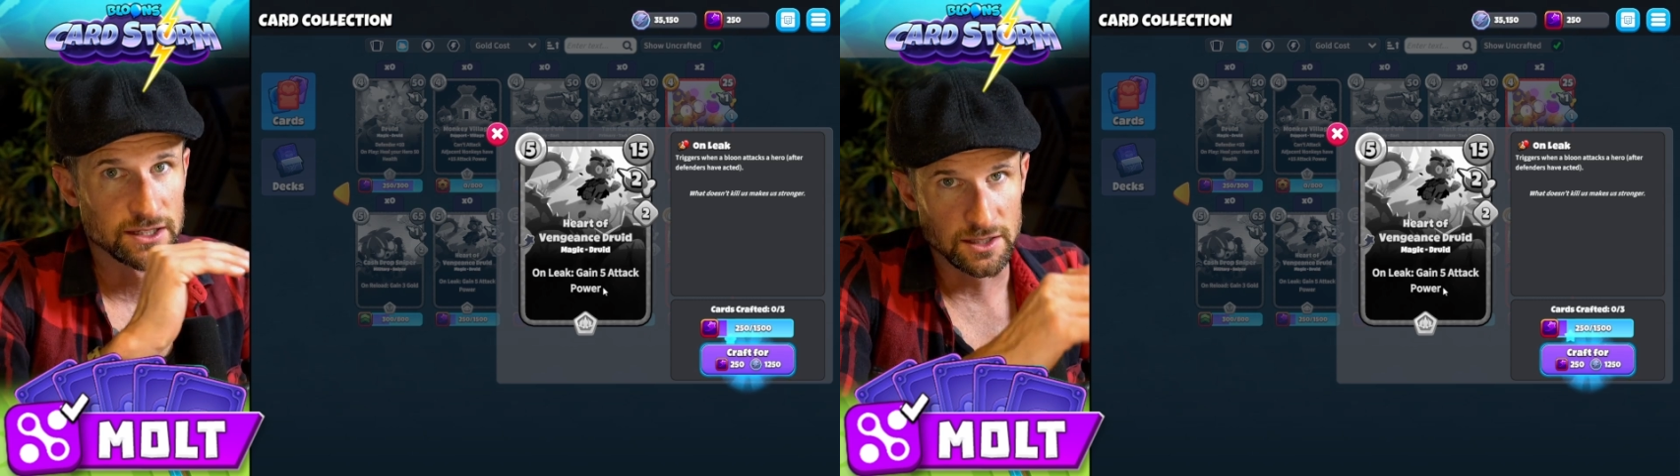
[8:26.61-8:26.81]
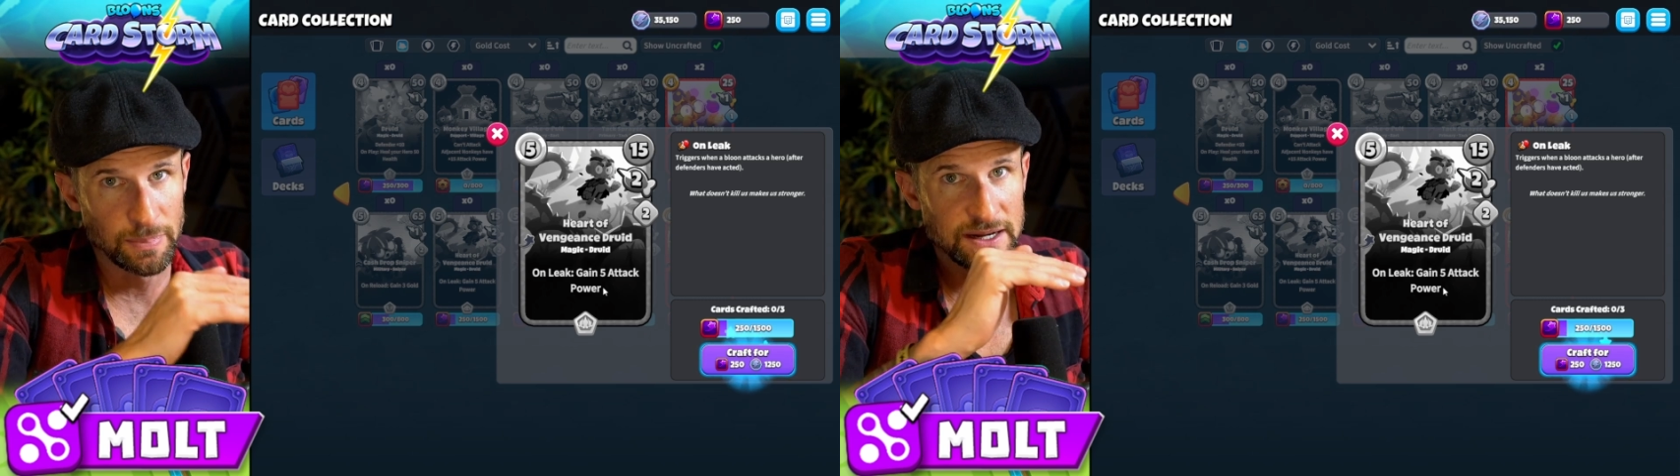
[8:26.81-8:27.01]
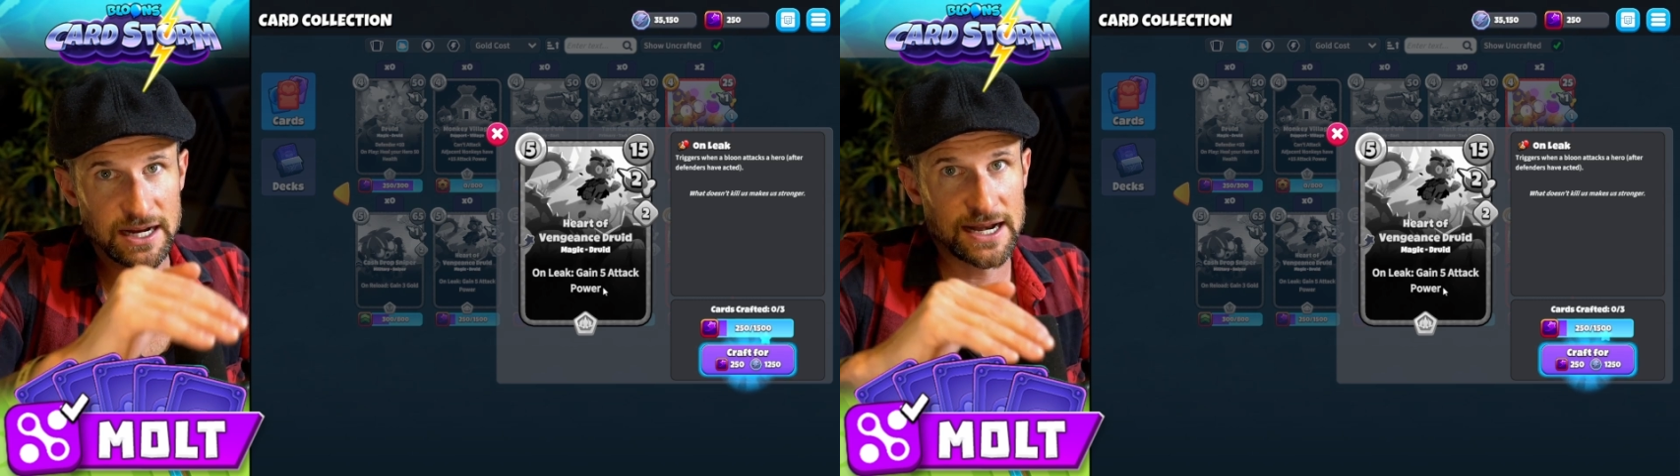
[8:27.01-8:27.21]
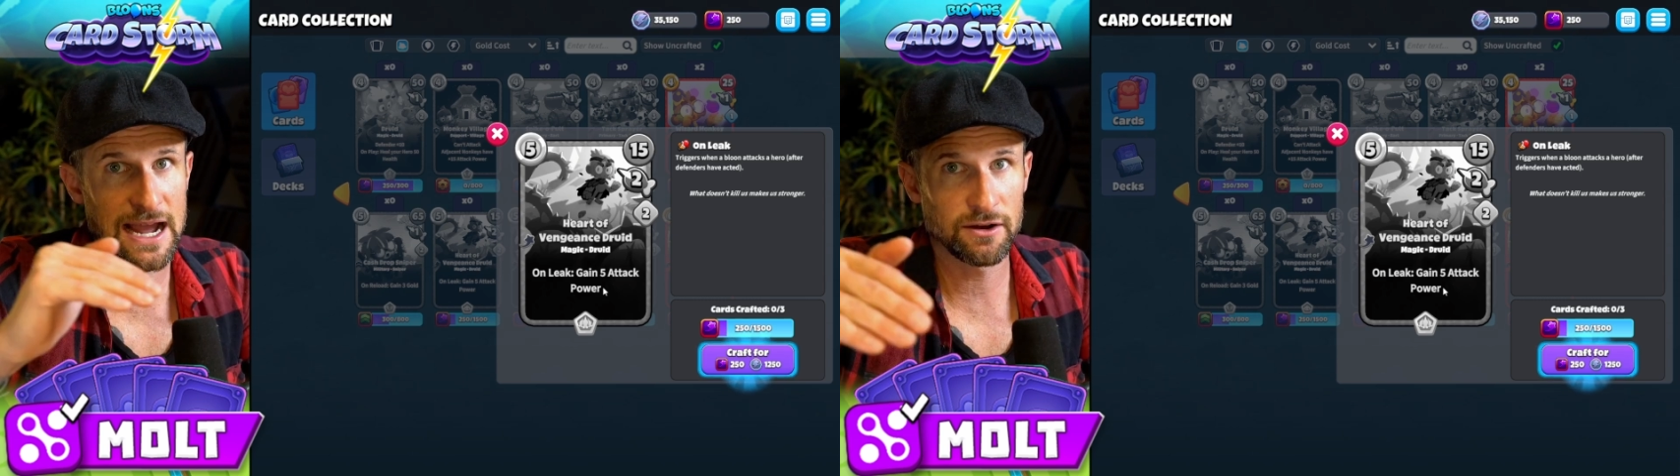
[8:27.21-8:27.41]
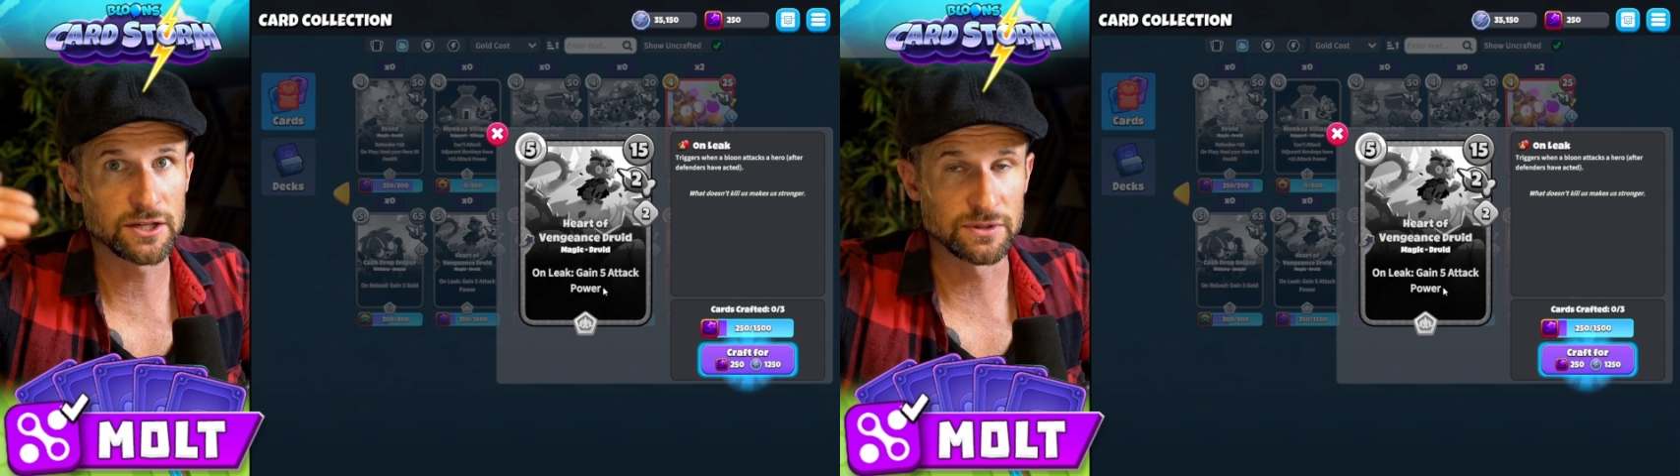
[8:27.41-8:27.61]
depending on
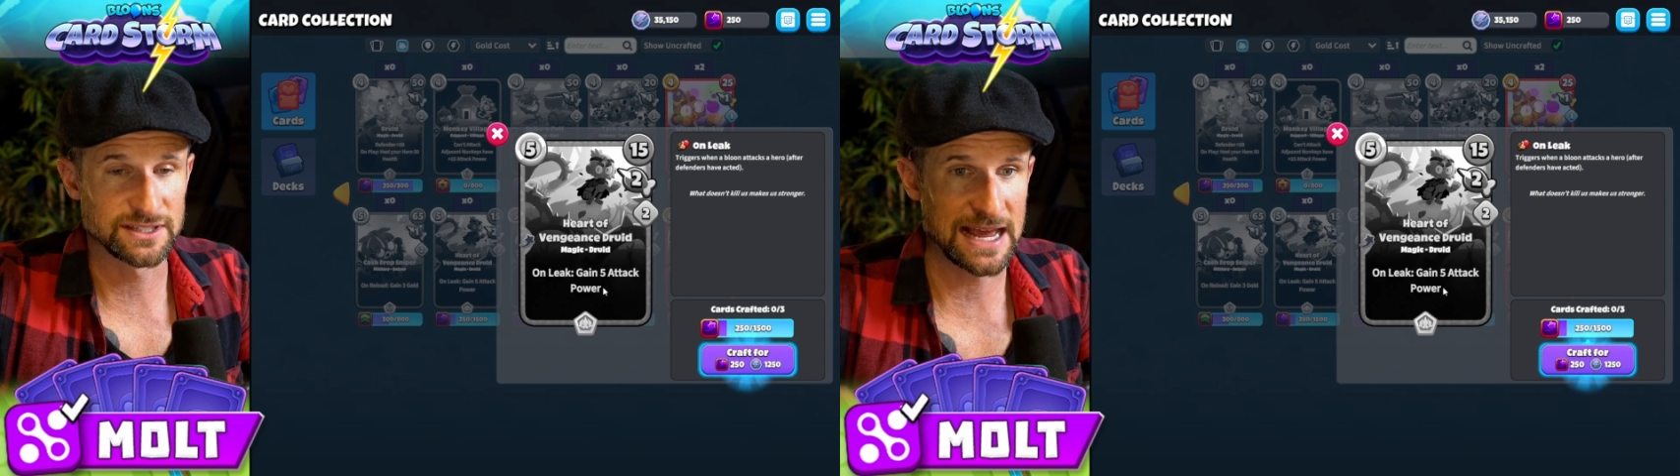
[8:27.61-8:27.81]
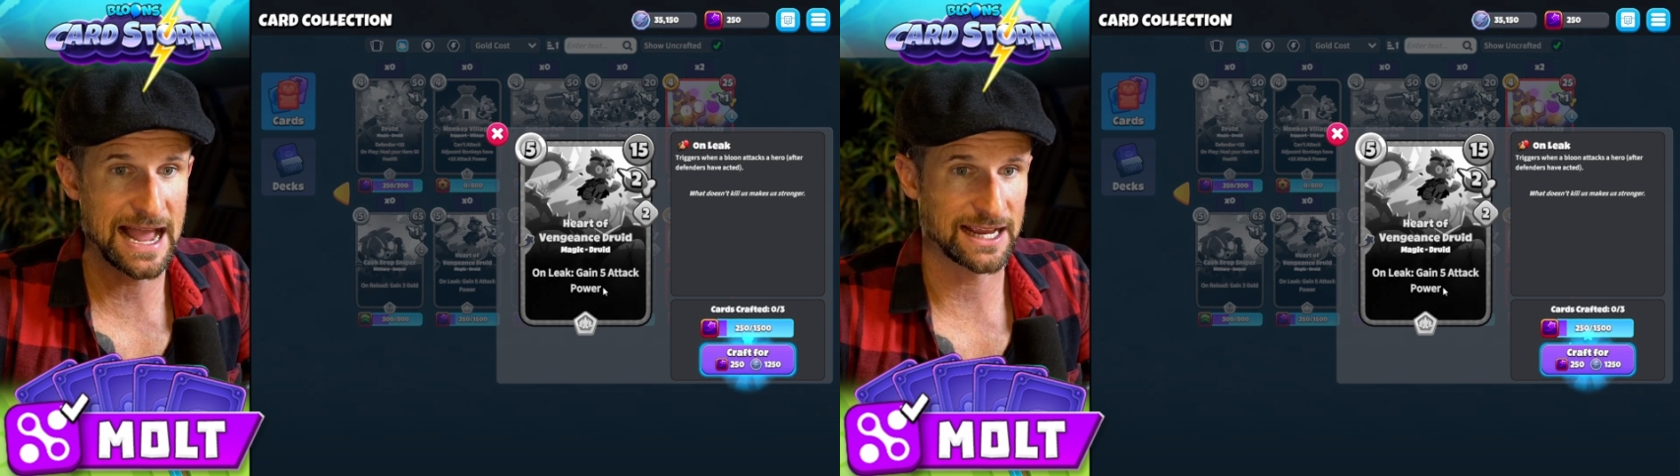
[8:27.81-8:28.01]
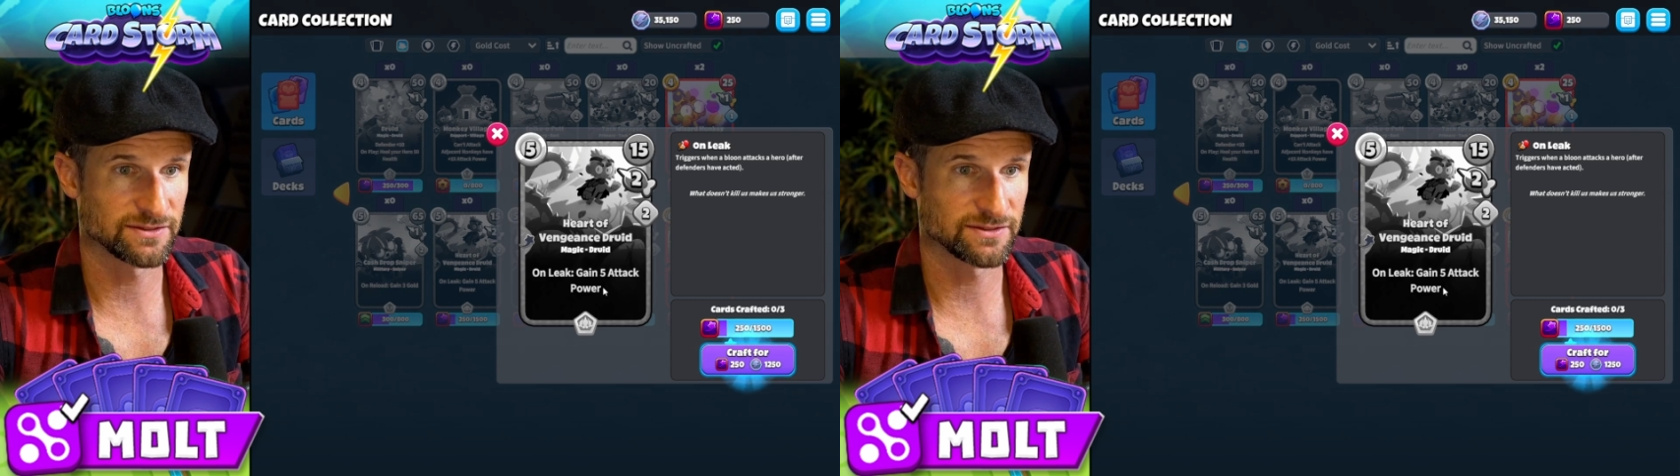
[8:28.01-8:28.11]
how you attack,